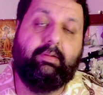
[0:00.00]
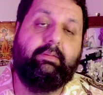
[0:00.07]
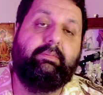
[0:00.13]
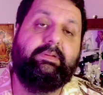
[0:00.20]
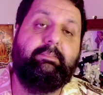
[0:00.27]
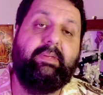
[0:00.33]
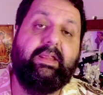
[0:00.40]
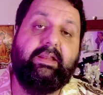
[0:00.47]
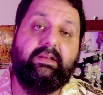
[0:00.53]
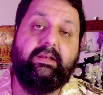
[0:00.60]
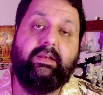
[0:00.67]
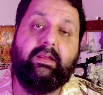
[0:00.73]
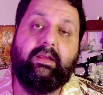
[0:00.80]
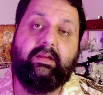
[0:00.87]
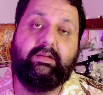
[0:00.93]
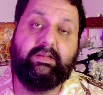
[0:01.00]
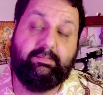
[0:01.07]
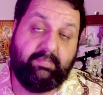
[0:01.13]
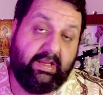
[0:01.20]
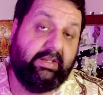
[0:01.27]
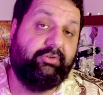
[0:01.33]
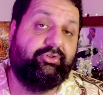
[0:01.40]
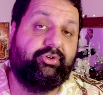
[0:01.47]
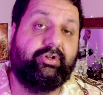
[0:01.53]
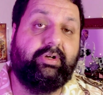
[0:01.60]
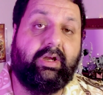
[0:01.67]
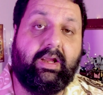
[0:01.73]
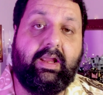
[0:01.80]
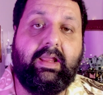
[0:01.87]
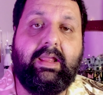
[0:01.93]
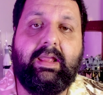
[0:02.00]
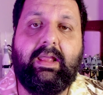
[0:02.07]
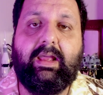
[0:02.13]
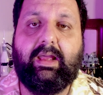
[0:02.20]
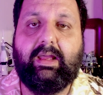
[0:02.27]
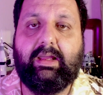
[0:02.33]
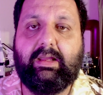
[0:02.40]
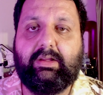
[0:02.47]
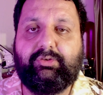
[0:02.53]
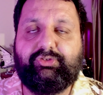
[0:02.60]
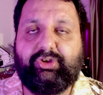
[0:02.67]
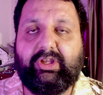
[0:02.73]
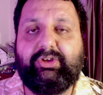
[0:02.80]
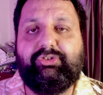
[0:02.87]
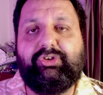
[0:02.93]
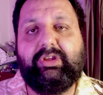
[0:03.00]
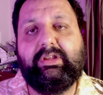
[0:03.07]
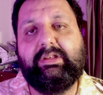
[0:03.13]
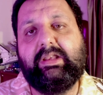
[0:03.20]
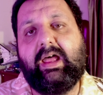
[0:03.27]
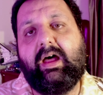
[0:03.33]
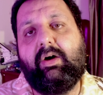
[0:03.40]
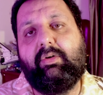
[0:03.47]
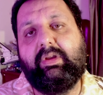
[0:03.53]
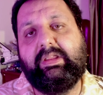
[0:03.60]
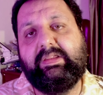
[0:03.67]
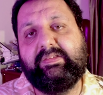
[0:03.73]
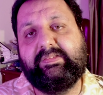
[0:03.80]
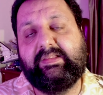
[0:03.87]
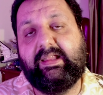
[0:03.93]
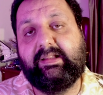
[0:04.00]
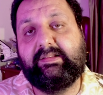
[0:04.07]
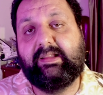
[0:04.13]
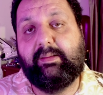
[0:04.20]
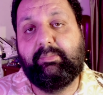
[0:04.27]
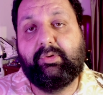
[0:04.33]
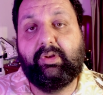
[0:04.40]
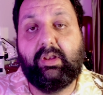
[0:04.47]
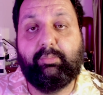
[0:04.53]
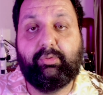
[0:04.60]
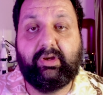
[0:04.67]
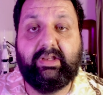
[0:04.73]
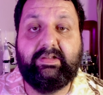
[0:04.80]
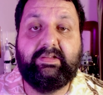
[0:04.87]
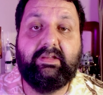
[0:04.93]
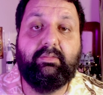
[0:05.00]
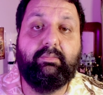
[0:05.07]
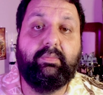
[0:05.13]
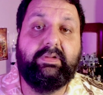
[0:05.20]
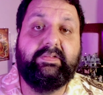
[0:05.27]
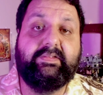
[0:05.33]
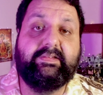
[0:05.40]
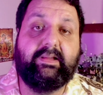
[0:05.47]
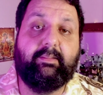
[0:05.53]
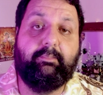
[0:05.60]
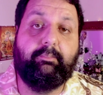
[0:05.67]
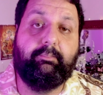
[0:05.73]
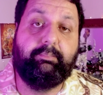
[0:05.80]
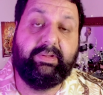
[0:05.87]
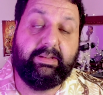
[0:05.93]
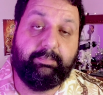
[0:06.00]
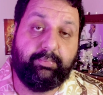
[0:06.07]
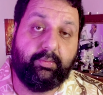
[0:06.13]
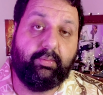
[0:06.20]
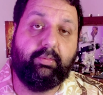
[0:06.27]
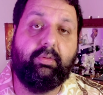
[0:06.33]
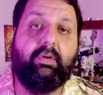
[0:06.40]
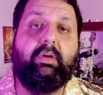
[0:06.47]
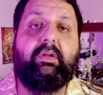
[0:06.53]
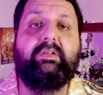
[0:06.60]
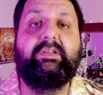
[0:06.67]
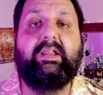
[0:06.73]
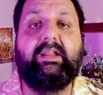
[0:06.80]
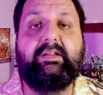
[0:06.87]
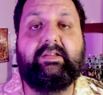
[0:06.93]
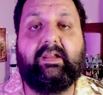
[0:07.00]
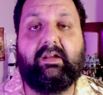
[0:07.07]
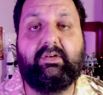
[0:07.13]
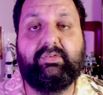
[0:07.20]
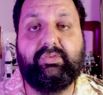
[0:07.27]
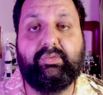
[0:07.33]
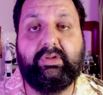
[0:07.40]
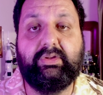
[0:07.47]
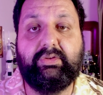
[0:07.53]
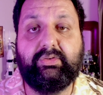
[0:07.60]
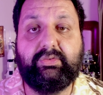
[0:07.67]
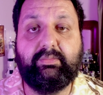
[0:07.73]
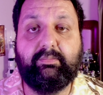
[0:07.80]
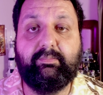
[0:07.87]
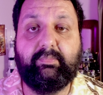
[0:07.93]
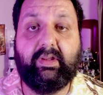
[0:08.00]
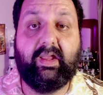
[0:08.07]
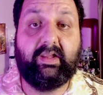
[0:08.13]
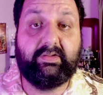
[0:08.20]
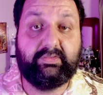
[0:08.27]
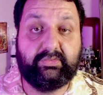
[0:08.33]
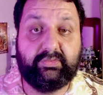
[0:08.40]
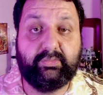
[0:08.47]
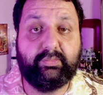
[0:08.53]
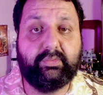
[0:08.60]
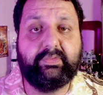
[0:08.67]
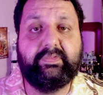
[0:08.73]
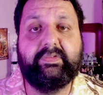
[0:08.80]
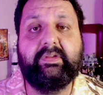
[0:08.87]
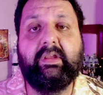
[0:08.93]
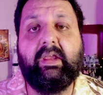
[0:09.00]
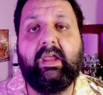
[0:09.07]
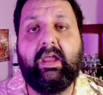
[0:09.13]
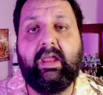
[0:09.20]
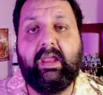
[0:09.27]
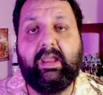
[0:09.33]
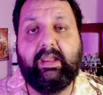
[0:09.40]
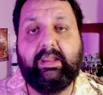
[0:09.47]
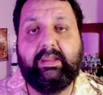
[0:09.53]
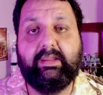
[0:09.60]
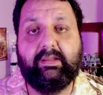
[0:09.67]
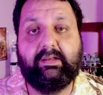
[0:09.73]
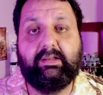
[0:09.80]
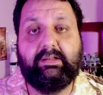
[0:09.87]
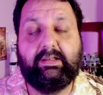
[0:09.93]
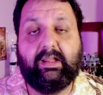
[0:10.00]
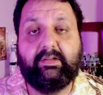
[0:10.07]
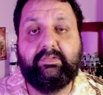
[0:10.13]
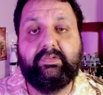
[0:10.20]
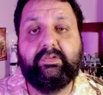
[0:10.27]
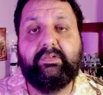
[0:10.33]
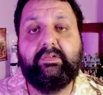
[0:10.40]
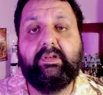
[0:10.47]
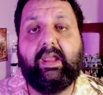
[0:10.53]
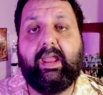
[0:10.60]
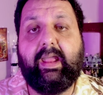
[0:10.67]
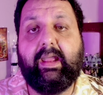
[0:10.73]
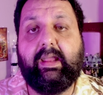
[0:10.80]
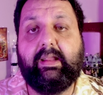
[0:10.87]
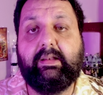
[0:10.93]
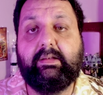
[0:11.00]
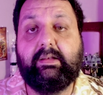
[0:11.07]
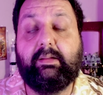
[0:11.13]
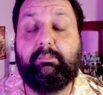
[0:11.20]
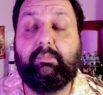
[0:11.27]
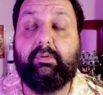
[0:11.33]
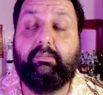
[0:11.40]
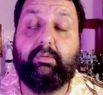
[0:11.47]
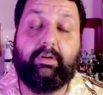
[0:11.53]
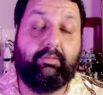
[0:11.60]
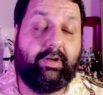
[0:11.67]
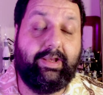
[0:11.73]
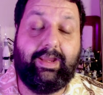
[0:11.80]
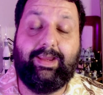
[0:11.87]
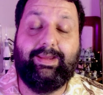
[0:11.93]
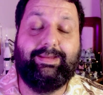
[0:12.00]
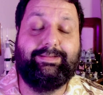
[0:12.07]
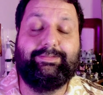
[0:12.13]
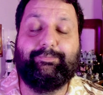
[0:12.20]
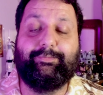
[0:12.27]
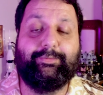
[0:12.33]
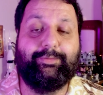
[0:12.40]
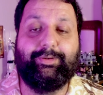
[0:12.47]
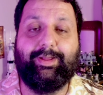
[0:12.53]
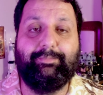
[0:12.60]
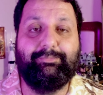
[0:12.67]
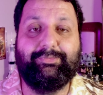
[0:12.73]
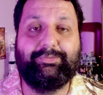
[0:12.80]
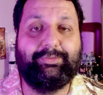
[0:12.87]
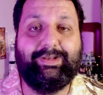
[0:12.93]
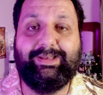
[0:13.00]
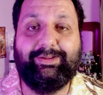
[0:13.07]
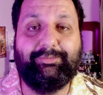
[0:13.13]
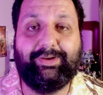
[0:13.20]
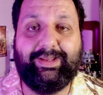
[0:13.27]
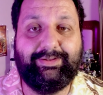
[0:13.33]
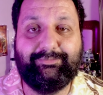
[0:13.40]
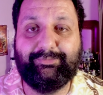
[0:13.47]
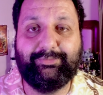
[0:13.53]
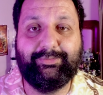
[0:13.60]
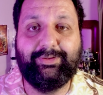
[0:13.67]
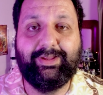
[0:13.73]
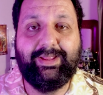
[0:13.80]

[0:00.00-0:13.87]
the major changing now is that I'm collaborating with some people that are doing guide tours here in London, and I'm grateful, I'm really grateful